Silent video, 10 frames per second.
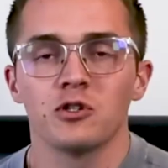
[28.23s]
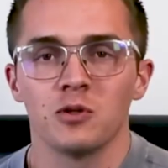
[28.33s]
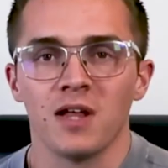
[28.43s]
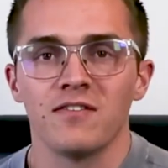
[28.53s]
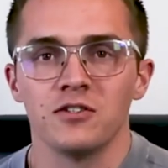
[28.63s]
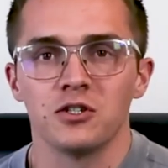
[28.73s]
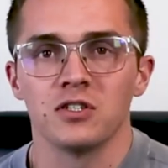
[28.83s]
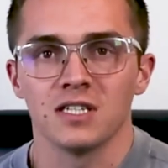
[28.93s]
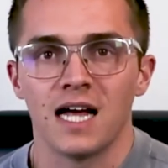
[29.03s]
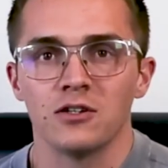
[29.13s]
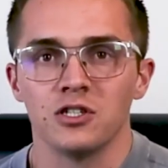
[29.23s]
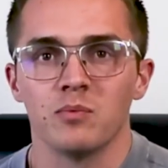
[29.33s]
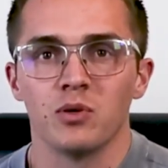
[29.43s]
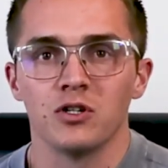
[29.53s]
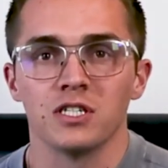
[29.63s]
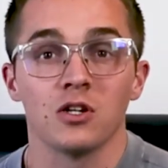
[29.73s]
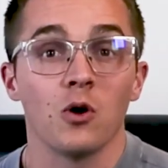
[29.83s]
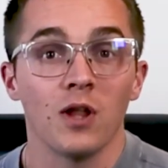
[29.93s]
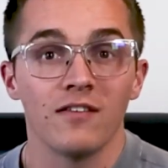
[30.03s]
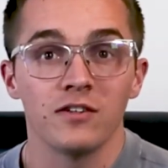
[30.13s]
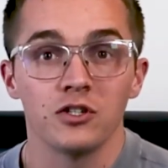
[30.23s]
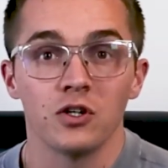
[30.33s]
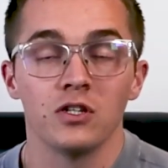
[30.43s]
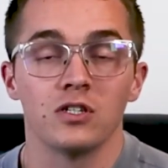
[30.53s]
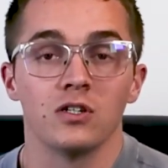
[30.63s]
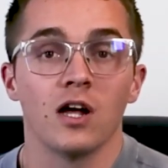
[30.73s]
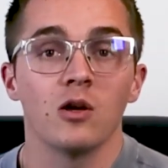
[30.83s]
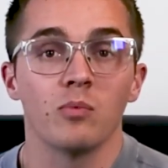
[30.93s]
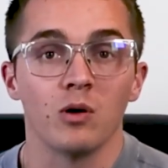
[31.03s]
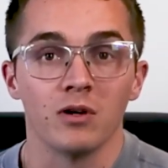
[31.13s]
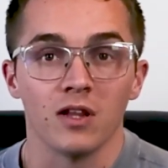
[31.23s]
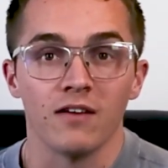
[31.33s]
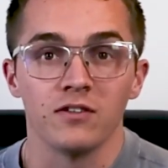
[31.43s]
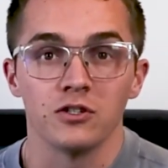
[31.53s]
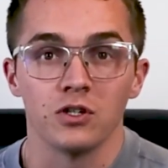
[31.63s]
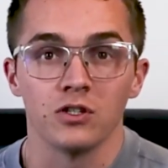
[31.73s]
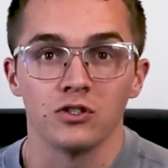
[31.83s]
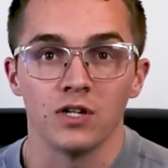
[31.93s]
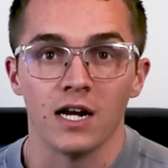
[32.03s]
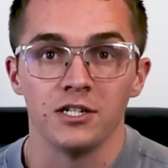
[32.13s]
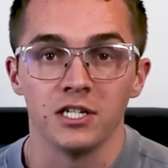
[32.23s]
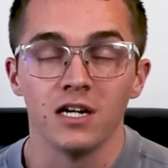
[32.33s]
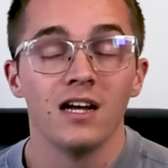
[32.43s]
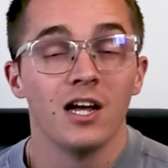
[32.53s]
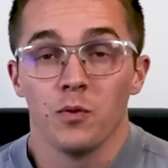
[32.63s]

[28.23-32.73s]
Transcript: term life insurance allows you to purchase whole life insurance or another permanent life insurance strategy